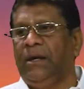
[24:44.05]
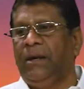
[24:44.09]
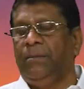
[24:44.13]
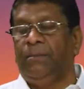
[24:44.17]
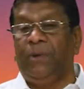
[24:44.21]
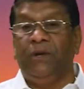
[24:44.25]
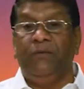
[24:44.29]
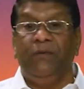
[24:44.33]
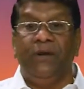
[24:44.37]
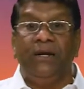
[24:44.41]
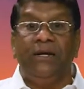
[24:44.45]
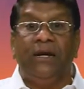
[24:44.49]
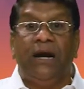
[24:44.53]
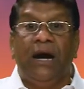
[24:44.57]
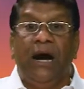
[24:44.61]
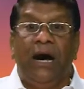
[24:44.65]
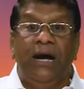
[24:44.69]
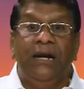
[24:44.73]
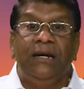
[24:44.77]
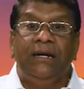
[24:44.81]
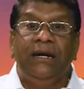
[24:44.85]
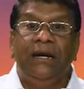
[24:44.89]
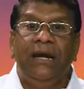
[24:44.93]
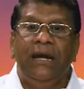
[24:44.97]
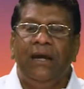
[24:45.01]
But when
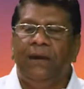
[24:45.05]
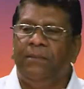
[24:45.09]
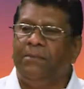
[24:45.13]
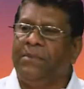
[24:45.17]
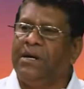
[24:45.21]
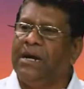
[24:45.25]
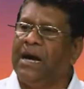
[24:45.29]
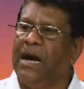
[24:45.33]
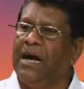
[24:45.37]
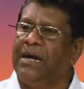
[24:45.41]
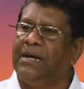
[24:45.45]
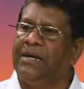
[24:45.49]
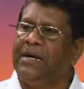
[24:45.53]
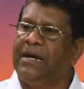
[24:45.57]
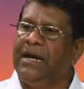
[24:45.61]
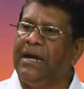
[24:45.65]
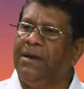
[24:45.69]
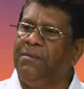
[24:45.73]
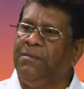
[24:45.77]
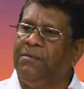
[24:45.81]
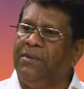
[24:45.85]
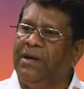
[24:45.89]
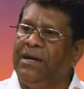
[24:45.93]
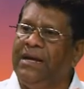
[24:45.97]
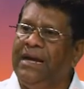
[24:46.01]
car
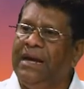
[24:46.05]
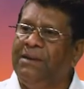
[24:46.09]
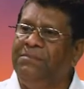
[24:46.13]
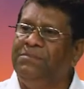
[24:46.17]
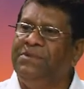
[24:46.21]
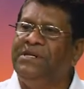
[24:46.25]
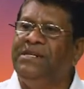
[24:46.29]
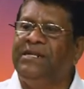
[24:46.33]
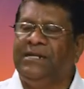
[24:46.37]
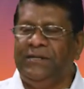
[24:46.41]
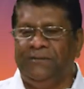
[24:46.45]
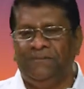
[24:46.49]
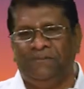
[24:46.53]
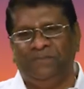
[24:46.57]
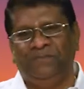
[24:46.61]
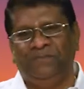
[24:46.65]
came empty.